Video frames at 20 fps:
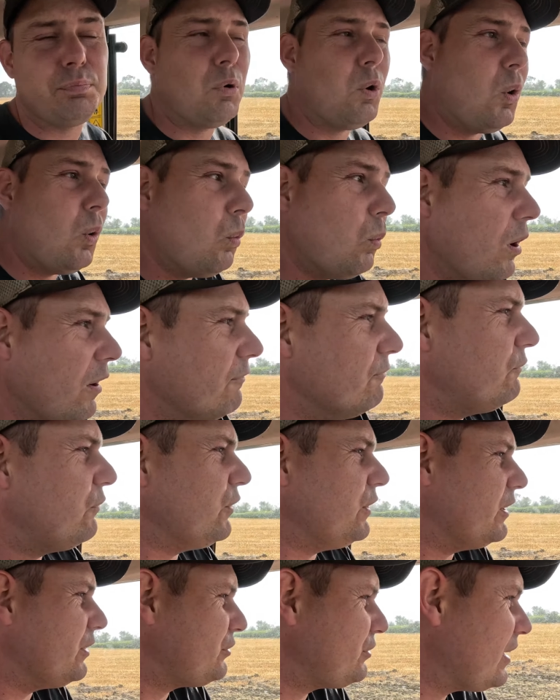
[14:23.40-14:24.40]
bought one
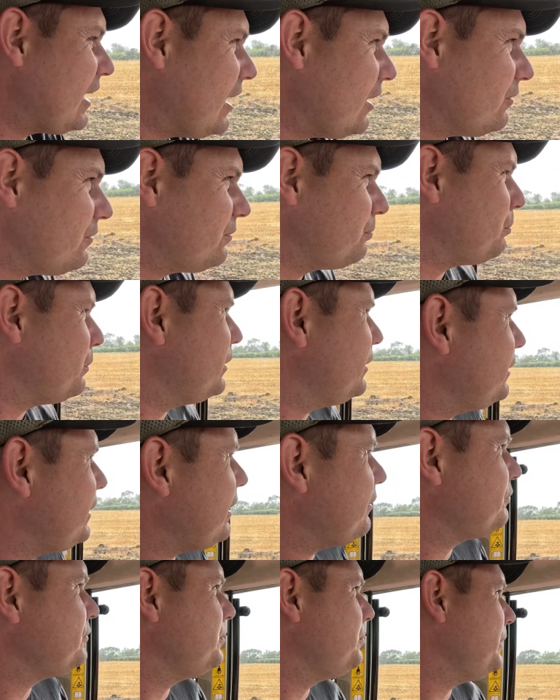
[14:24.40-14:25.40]
for yourself, but it'd
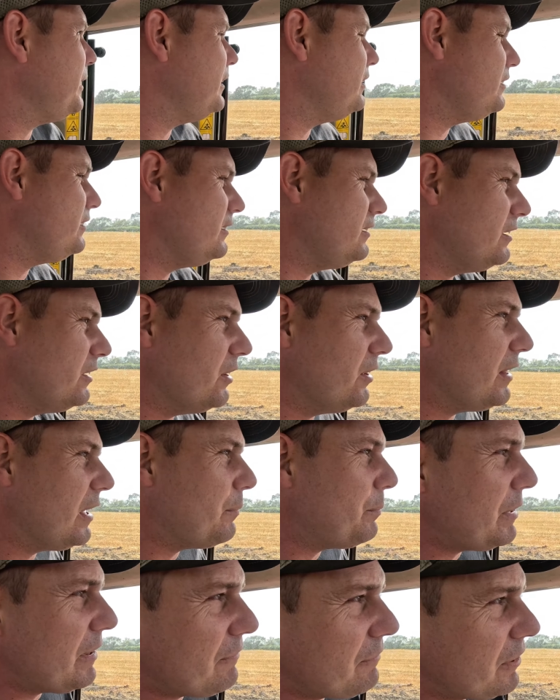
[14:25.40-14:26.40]
have to be, you know,
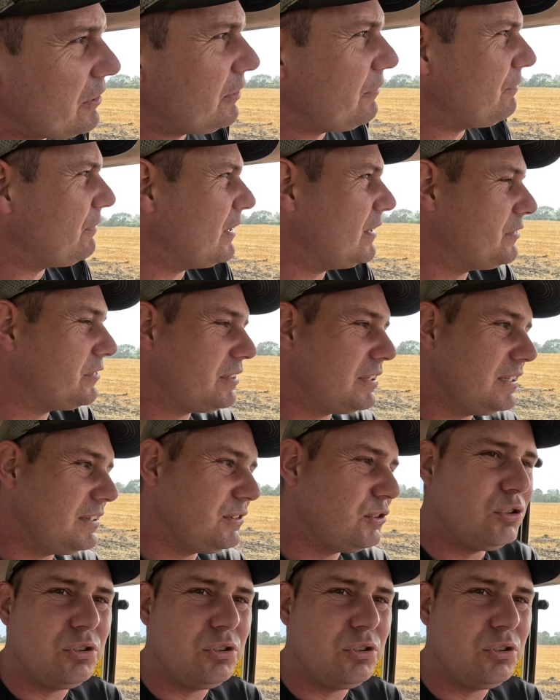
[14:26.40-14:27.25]
that'd be a very fancy,